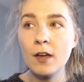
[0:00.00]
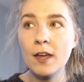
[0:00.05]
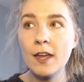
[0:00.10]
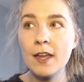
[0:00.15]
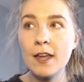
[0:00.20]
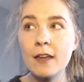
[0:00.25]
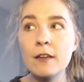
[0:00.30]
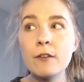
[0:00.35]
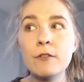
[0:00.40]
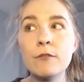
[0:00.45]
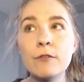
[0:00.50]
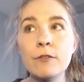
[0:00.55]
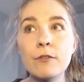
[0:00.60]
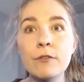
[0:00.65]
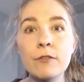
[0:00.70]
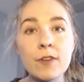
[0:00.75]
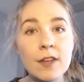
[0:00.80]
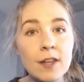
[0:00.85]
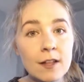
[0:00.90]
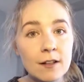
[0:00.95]
It
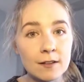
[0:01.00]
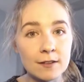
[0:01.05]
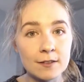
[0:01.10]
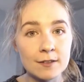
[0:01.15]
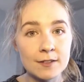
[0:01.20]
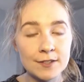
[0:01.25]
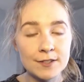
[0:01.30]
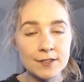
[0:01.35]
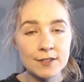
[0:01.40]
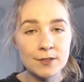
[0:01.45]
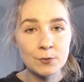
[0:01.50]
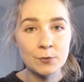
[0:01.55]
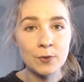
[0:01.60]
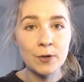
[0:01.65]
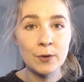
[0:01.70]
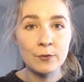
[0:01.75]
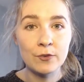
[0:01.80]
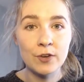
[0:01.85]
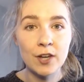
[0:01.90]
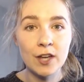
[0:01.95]
feels, when
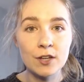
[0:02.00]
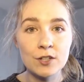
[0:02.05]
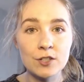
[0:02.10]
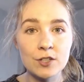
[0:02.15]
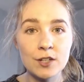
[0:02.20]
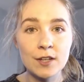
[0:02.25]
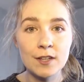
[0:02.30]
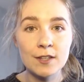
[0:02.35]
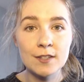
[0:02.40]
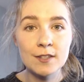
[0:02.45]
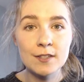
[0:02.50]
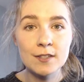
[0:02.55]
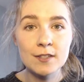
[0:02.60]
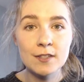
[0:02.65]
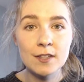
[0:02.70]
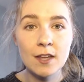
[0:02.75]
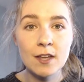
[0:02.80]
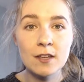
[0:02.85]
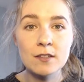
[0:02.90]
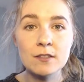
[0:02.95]
we're anxious,
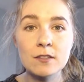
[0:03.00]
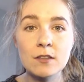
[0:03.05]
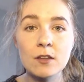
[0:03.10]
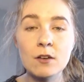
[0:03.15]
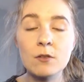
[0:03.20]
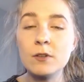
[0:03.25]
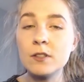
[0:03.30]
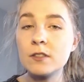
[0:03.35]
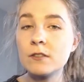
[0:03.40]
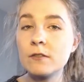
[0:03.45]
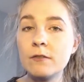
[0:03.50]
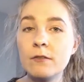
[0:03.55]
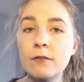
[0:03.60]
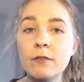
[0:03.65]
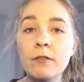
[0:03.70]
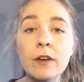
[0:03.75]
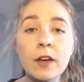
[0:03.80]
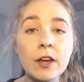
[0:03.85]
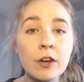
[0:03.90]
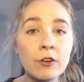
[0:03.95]
as though it's
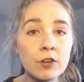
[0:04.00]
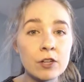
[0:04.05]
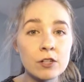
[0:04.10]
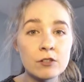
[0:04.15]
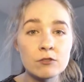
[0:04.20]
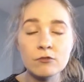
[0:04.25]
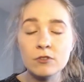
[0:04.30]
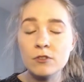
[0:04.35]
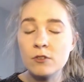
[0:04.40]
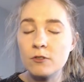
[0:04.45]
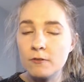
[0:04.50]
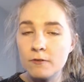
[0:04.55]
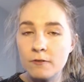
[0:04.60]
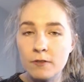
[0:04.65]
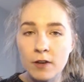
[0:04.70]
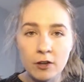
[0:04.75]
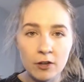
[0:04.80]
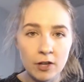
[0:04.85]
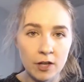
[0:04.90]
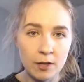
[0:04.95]
very true,
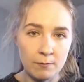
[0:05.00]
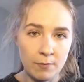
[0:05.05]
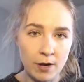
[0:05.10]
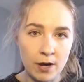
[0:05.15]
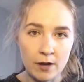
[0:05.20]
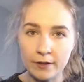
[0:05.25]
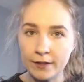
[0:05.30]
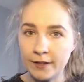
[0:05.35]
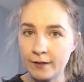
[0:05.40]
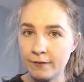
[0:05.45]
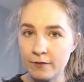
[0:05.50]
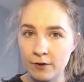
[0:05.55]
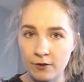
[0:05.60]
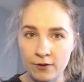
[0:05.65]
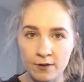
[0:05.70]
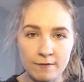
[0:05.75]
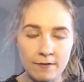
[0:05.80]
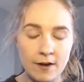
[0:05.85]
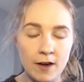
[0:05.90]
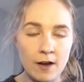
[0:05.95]
very compelling,
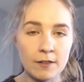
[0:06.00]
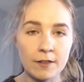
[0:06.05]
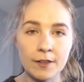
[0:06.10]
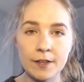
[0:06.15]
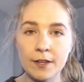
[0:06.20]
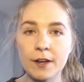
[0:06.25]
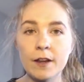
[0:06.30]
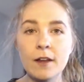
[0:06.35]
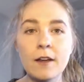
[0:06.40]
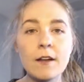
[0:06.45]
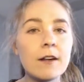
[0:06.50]
very valid,